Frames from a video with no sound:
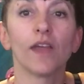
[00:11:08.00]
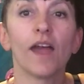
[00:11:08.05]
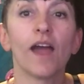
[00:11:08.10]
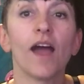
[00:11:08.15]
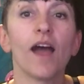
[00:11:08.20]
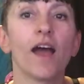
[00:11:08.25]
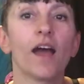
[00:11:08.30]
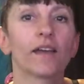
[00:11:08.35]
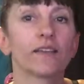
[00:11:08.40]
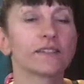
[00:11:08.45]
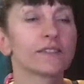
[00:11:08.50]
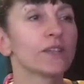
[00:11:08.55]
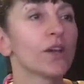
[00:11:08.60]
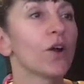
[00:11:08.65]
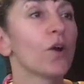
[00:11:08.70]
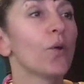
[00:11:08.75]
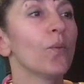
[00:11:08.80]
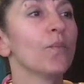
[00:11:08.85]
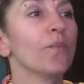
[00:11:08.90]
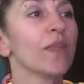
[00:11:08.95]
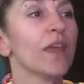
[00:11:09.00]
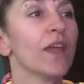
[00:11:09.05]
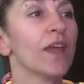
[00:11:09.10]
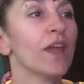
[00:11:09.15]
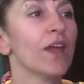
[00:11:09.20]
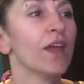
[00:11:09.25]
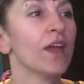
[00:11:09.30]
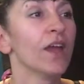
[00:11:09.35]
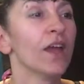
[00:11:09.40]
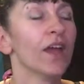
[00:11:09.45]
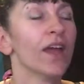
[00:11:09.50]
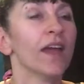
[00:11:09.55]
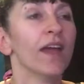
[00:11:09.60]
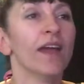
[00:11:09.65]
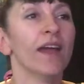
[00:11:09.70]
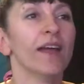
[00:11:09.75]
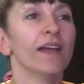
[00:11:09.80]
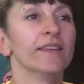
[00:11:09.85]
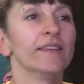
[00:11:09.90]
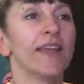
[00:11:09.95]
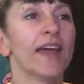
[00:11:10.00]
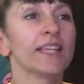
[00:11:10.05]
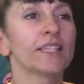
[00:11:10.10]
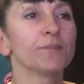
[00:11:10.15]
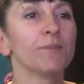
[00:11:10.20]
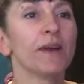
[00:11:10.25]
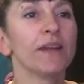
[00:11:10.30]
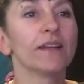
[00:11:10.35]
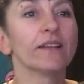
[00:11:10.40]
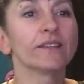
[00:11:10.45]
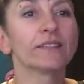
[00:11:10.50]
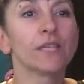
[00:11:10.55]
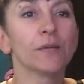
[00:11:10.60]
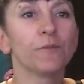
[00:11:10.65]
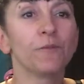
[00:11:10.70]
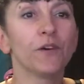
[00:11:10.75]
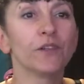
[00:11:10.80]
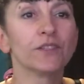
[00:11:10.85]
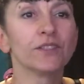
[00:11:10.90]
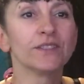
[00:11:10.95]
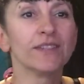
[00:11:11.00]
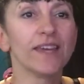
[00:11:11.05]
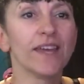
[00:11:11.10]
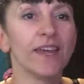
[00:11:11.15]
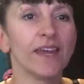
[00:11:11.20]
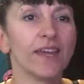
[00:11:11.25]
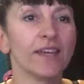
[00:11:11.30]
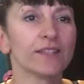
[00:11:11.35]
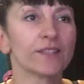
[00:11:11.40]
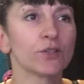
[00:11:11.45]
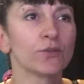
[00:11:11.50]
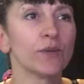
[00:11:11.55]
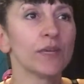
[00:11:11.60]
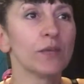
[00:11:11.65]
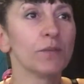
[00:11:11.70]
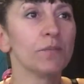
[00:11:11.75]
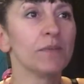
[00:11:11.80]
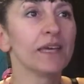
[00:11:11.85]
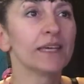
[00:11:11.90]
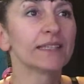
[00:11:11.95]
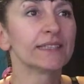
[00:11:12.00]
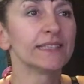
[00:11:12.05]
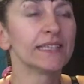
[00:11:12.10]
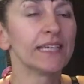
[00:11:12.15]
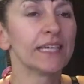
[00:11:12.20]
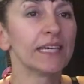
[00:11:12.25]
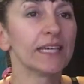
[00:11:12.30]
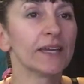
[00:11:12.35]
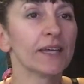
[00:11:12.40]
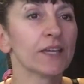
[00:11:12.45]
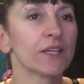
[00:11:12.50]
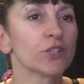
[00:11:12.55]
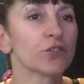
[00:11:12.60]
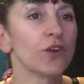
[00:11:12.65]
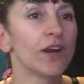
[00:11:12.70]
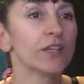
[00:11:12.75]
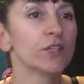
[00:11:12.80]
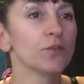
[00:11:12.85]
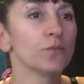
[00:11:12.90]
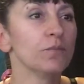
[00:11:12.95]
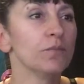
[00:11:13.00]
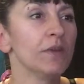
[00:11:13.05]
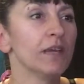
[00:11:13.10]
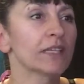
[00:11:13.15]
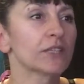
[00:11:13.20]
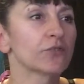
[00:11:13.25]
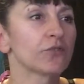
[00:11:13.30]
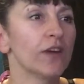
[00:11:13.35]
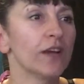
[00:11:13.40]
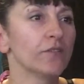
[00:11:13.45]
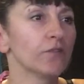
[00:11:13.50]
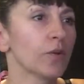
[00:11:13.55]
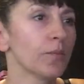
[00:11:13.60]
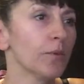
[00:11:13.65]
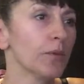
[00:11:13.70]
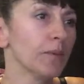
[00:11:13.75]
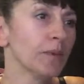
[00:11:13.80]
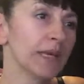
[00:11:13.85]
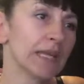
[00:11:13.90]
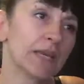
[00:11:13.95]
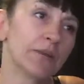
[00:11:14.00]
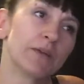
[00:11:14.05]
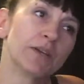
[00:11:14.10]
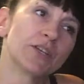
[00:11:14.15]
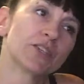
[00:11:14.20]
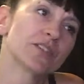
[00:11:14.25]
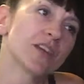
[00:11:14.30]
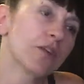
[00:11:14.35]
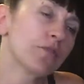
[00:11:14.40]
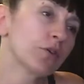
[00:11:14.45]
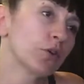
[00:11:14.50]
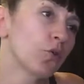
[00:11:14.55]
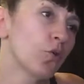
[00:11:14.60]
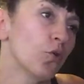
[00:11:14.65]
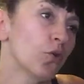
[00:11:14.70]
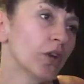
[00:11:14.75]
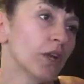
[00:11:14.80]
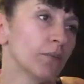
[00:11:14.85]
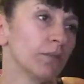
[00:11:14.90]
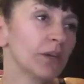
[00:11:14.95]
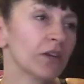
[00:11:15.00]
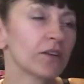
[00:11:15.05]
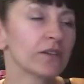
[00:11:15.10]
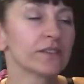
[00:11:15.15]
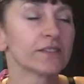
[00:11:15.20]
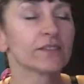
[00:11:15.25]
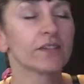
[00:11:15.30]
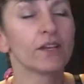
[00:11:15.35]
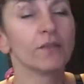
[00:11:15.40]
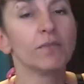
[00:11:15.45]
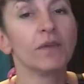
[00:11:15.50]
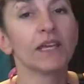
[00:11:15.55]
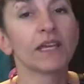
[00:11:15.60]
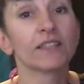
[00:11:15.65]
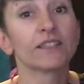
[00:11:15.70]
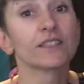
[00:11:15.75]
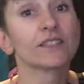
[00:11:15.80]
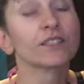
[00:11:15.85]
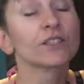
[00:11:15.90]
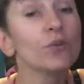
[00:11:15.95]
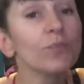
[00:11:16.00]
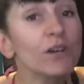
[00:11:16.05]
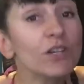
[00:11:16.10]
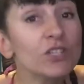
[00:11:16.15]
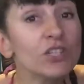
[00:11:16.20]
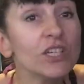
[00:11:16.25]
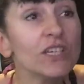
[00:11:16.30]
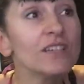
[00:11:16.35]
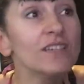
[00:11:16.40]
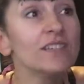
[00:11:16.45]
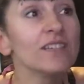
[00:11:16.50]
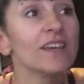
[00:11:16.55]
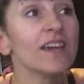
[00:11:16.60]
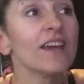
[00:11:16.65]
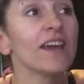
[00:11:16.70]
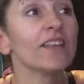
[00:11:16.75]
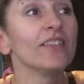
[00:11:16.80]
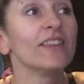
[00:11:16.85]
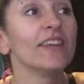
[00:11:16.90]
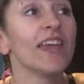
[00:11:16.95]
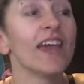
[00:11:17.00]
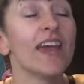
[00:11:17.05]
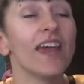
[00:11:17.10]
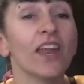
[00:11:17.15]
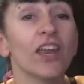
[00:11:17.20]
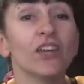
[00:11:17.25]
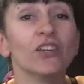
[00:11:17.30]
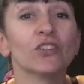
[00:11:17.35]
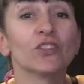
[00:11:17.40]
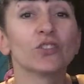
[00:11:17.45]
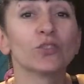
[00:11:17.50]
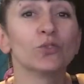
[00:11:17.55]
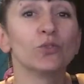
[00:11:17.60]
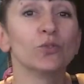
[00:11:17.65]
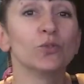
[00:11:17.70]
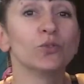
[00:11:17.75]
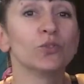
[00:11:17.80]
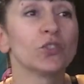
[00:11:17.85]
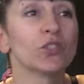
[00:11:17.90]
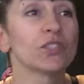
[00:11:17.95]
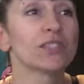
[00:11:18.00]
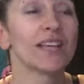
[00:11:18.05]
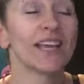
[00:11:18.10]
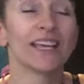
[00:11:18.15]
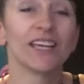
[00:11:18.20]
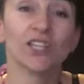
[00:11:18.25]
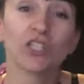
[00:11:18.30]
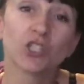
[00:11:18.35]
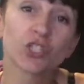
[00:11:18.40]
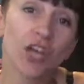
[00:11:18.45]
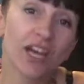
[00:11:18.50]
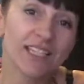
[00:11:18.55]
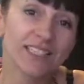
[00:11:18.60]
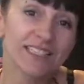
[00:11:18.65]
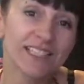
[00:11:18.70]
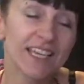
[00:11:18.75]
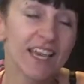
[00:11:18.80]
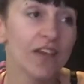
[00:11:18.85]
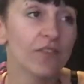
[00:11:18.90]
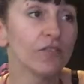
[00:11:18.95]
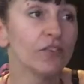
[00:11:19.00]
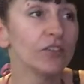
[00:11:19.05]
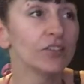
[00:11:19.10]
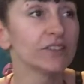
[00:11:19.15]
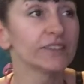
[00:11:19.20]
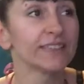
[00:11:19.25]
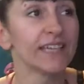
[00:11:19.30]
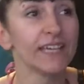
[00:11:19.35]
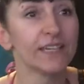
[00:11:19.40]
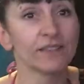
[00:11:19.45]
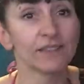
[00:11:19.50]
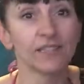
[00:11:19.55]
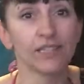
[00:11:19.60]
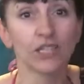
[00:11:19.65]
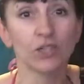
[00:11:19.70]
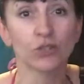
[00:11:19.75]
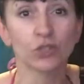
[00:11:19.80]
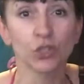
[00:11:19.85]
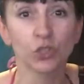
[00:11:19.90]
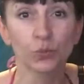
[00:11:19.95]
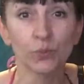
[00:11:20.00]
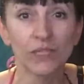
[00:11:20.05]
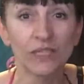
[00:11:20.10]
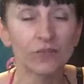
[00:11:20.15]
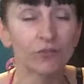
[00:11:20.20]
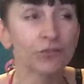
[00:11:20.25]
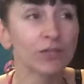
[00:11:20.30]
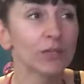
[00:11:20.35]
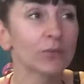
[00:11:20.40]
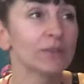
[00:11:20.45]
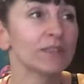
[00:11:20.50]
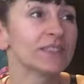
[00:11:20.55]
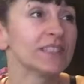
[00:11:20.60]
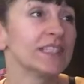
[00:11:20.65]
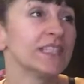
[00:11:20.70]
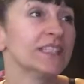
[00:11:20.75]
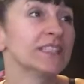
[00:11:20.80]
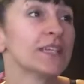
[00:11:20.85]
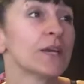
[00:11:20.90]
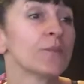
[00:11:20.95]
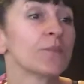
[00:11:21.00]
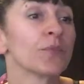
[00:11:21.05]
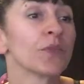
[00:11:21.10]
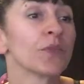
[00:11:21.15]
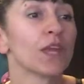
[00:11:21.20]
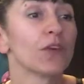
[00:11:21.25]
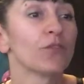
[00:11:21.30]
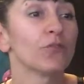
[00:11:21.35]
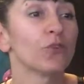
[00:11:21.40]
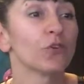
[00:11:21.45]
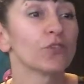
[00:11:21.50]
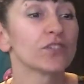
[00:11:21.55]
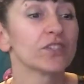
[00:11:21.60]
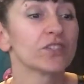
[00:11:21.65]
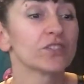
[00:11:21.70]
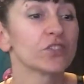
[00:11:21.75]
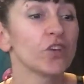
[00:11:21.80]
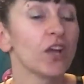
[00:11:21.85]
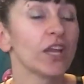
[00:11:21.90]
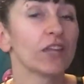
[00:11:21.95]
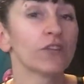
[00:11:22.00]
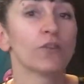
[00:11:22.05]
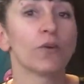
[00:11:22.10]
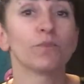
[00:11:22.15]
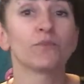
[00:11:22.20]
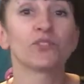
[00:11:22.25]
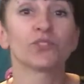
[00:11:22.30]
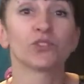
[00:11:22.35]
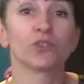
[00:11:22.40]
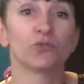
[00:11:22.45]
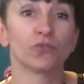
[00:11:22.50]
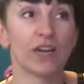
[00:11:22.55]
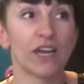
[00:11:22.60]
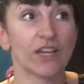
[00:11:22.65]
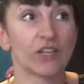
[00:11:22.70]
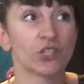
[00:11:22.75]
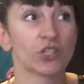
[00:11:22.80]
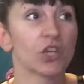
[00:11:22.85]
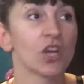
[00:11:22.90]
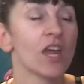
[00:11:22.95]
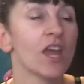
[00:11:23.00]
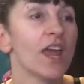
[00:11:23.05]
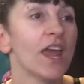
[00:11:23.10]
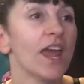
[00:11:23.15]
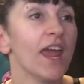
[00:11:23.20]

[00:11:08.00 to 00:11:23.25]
Yeah, so that's my little tip for today. So when you're mixing, try to mix right from the beginning when you start recording, because it's gonna make it so much easier at the end to just like adjust levels and, you know, tweak frequencies versus starting from scratch.